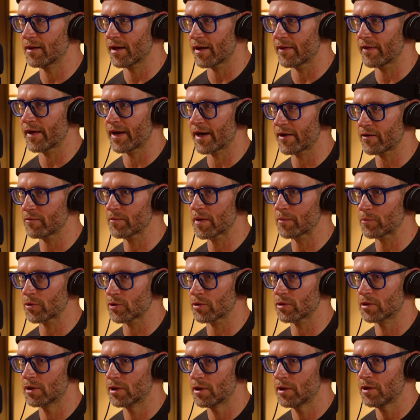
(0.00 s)
And then I
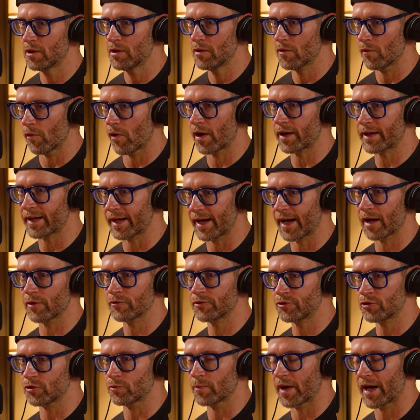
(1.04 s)
remember walking
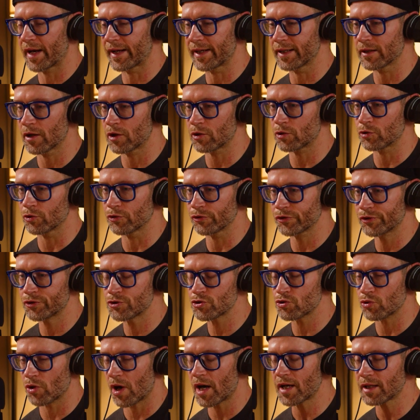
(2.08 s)
out to my uncle's
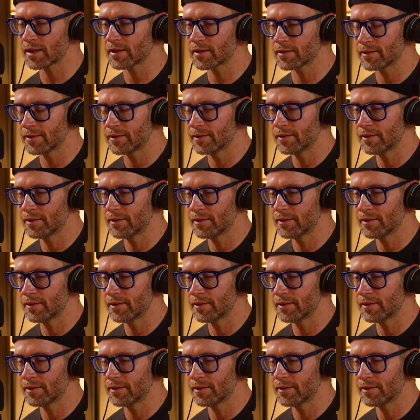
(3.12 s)
truck